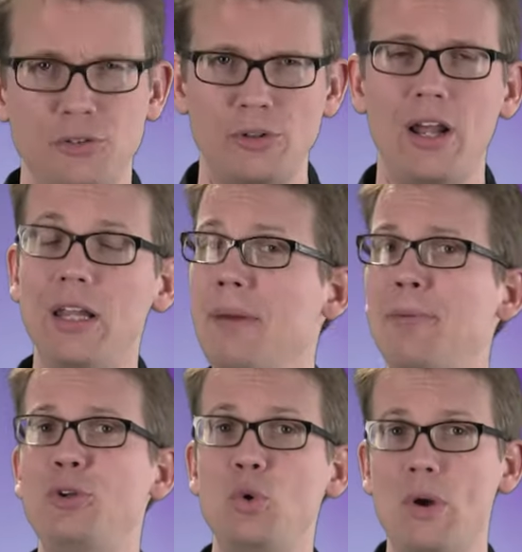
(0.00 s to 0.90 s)
So telling
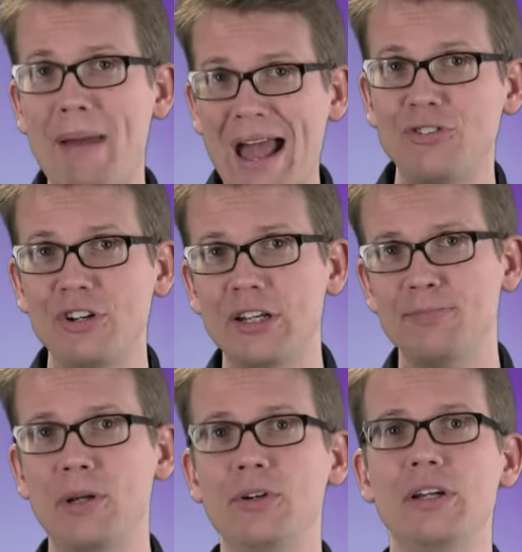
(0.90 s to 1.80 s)
people to imagine
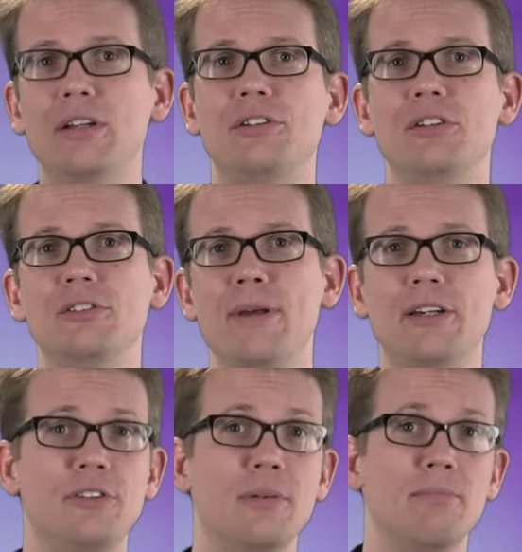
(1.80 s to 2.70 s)
experiences
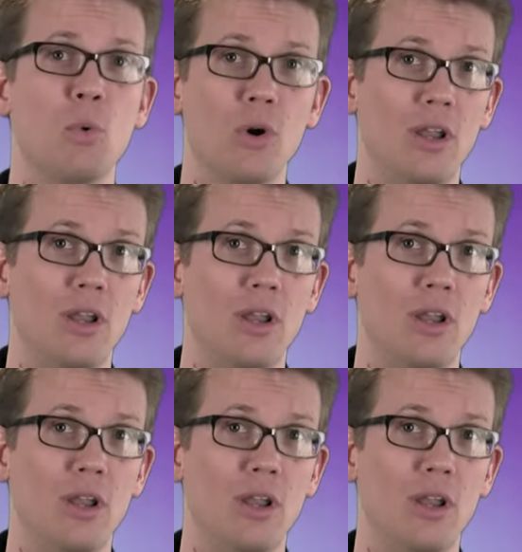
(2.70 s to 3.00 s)
makes them more